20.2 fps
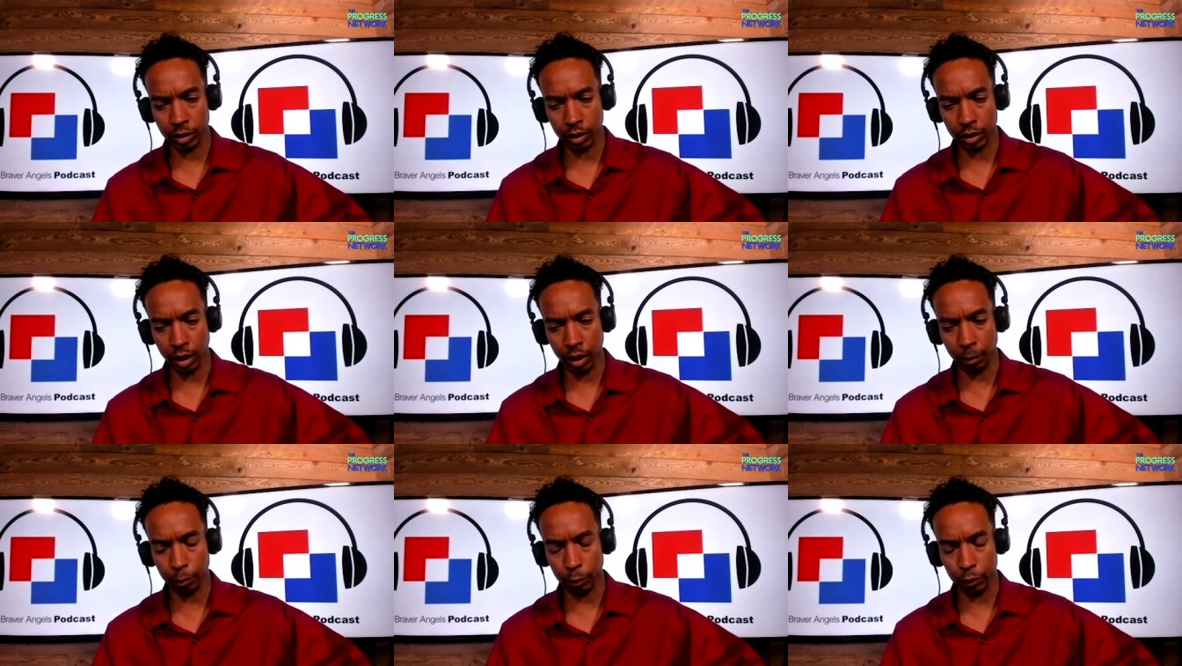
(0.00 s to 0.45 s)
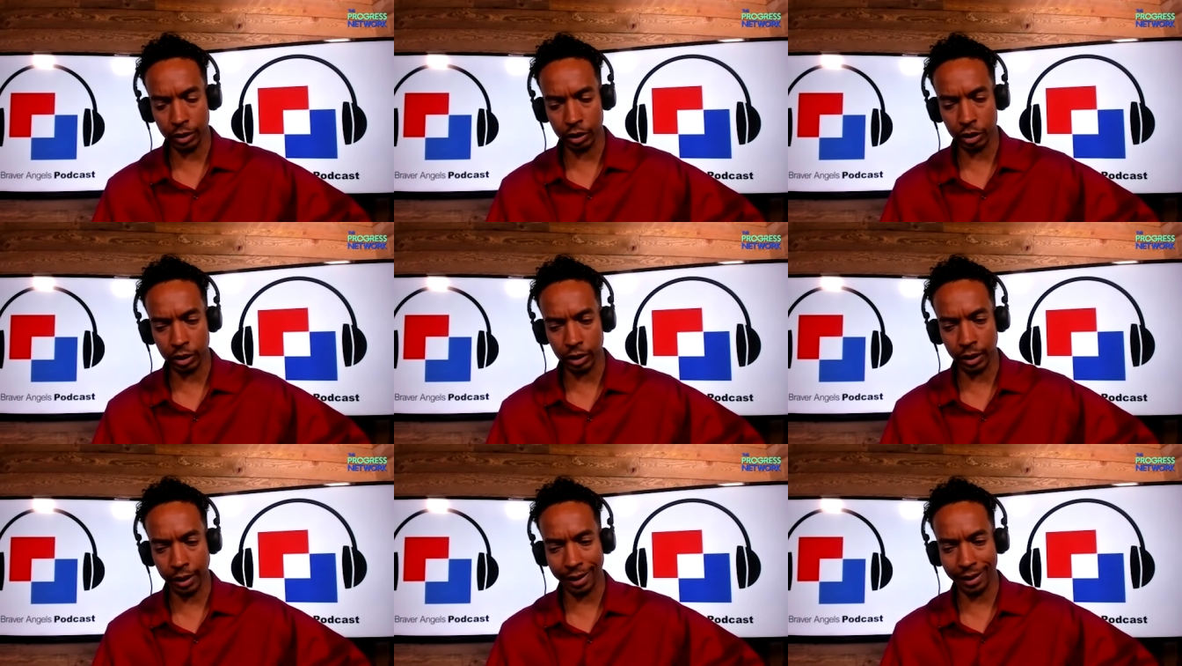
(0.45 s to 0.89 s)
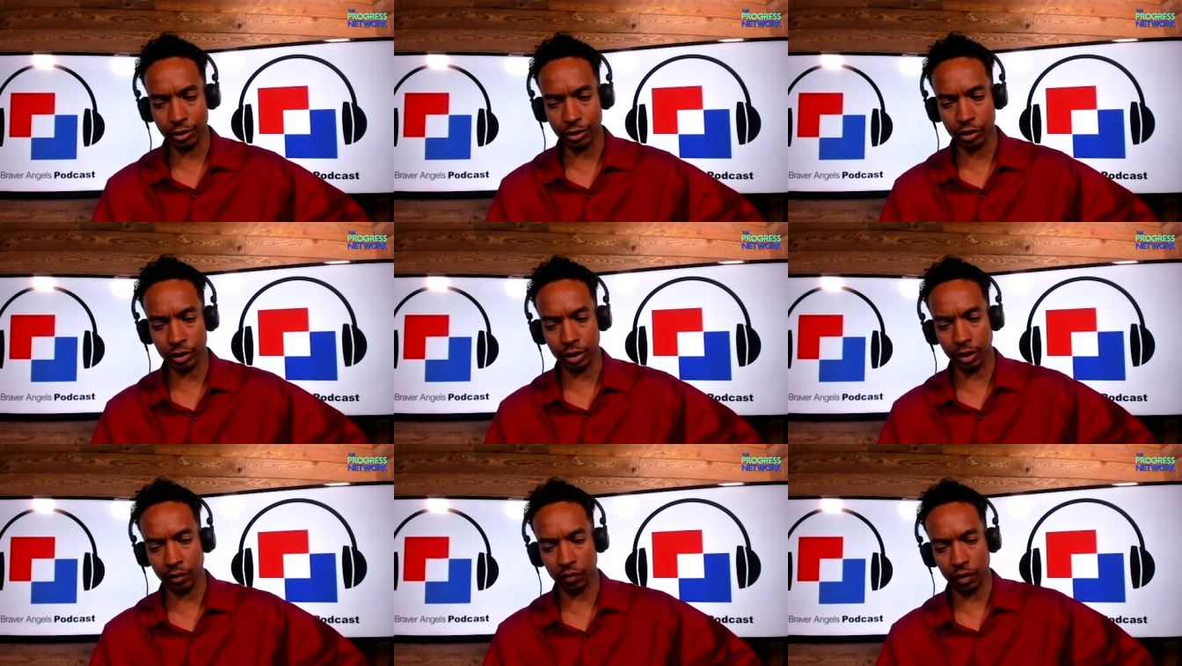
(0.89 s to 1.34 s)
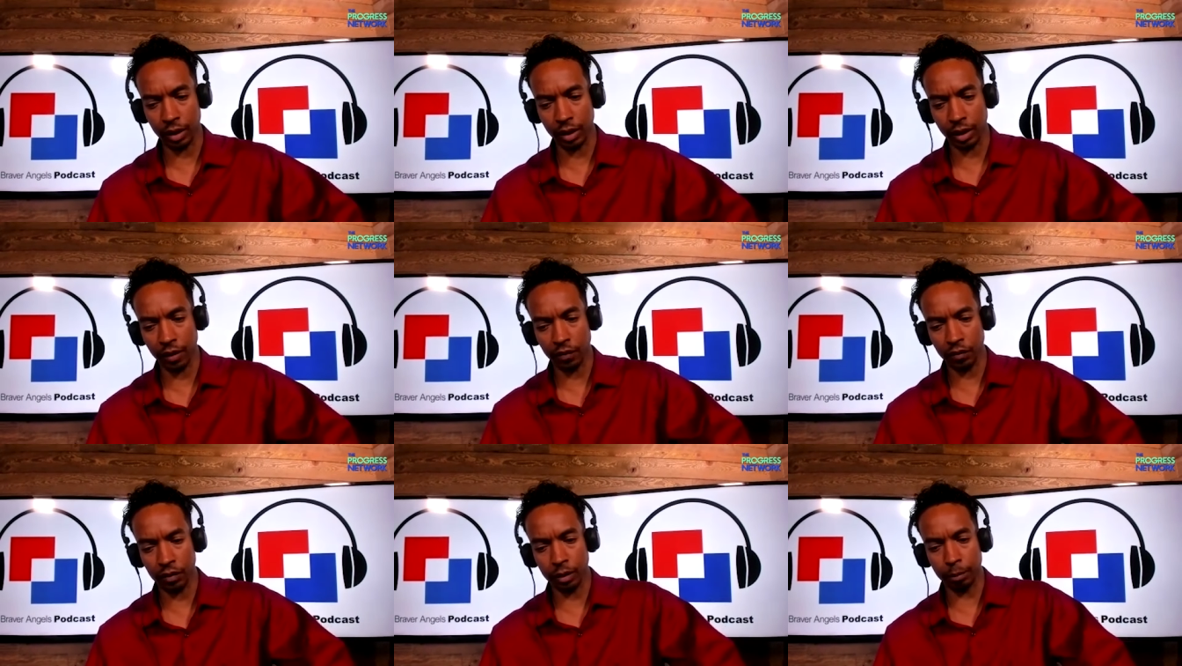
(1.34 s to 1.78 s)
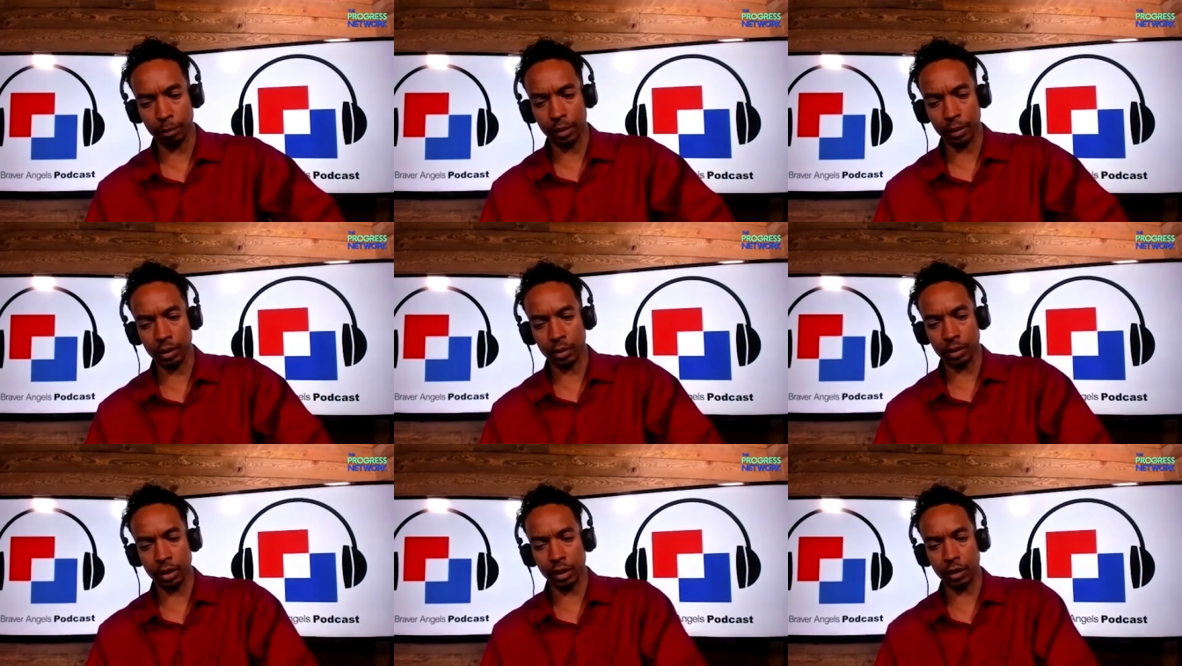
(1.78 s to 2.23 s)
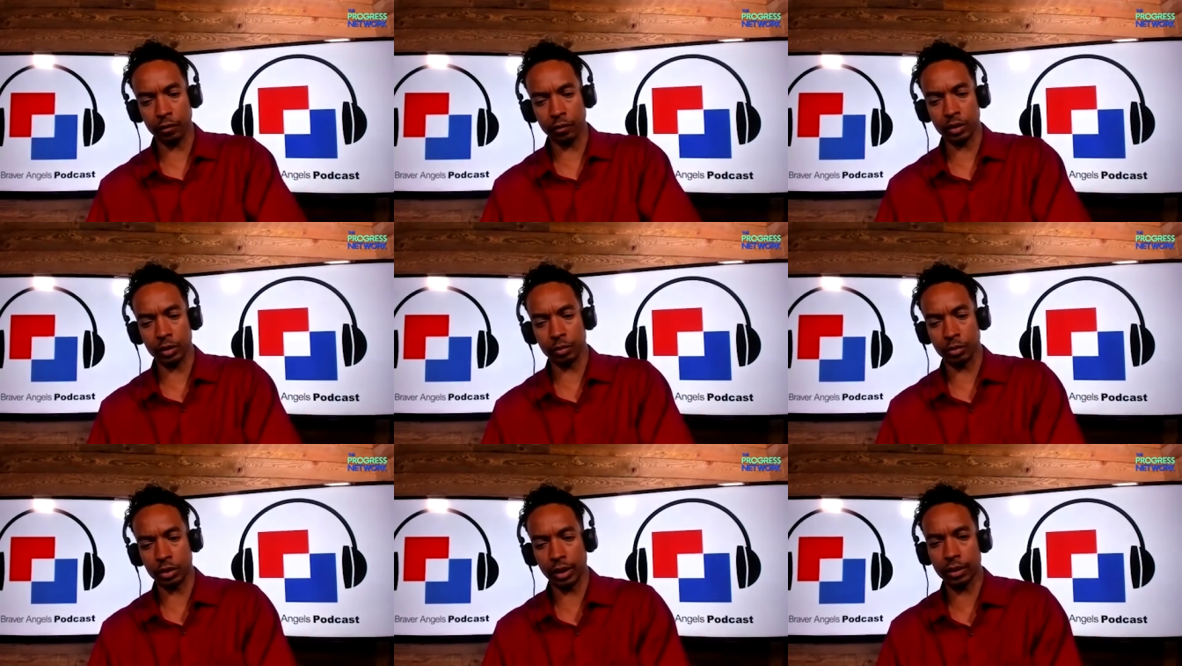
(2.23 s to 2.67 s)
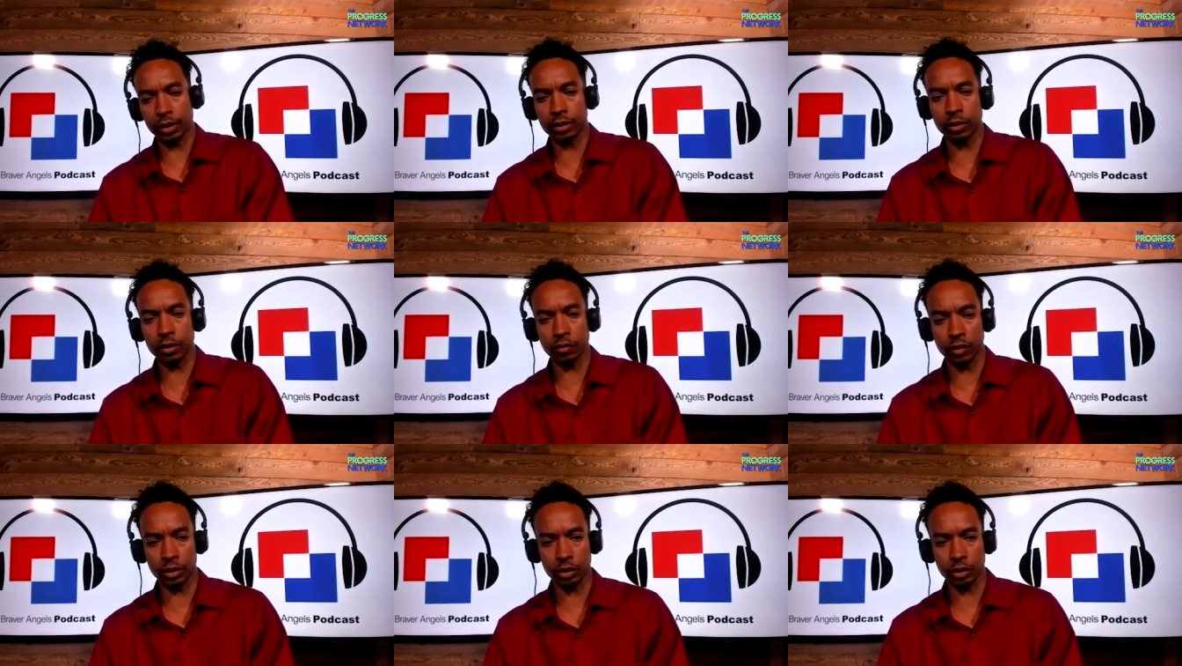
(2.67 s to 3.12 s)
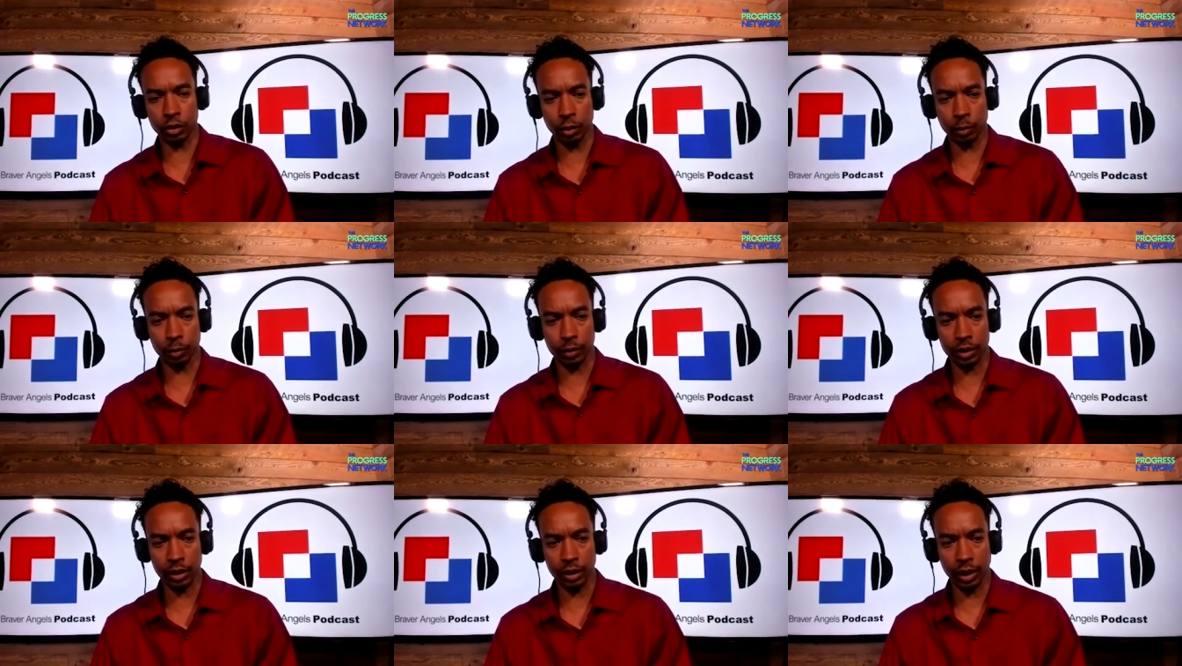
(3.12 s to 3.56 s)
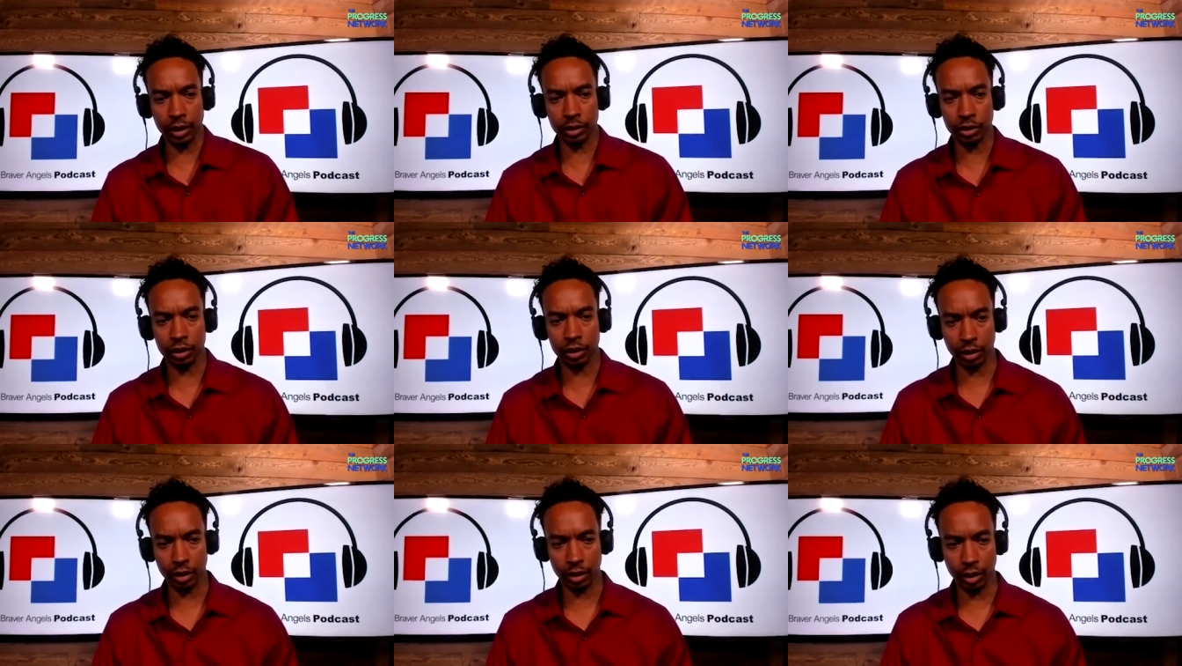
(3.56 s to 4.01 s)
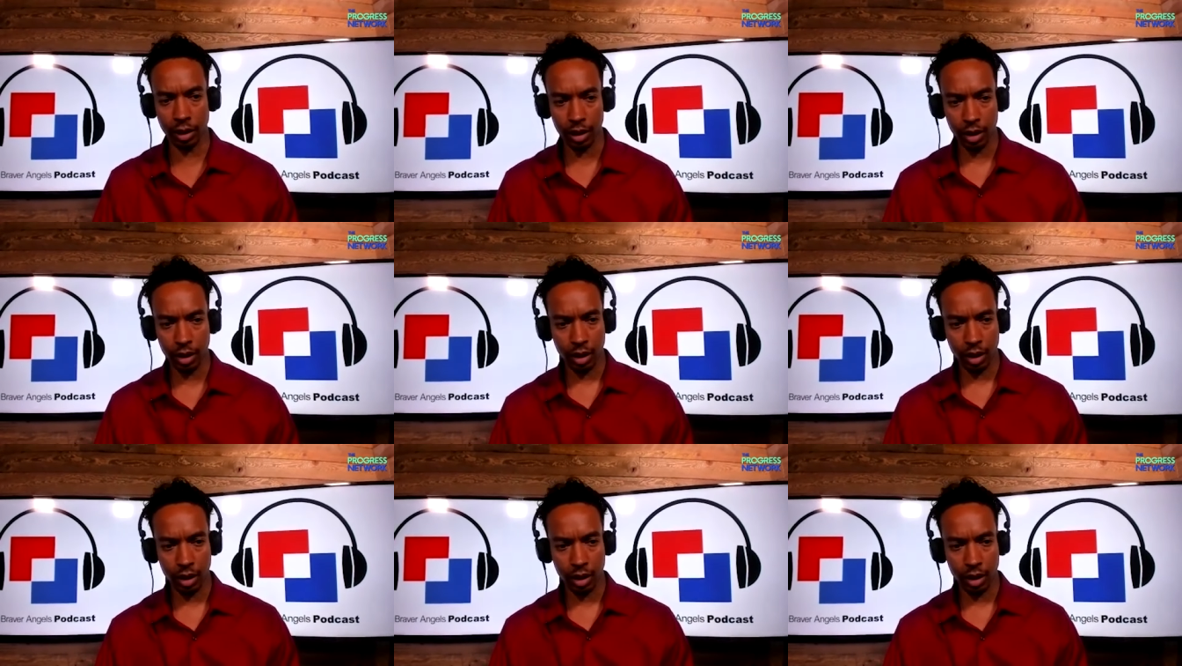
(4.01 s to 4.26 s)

appreciation of the inevitability of subjective interpretation